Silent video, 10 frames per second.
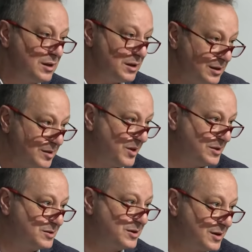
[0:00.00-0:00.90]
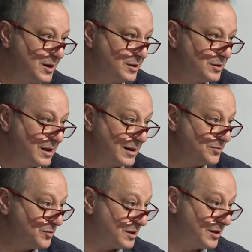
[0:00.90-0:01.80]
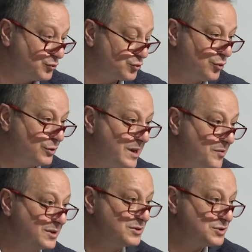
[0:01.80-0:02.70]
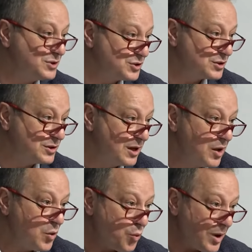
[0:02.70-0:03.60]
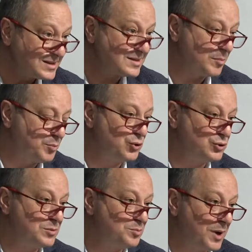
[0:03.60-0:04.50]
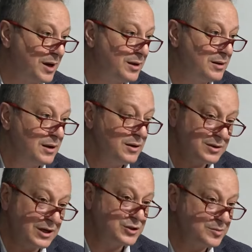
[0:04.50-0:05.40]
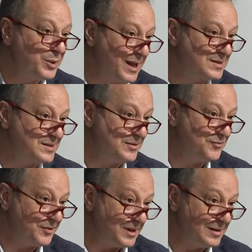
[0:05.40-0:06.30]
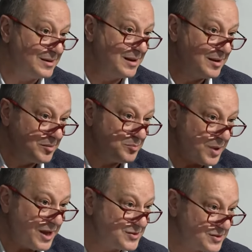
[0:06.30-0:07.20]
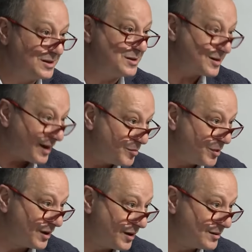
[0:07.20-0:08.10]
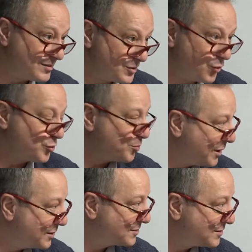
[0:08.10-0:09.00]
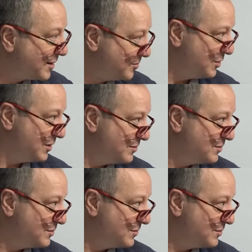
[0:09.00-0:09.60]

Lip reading: in the Mediterranean, and what I would call Levant region, was supported by Russian Black Sea fleet based in Crimea, the occupied Crimea.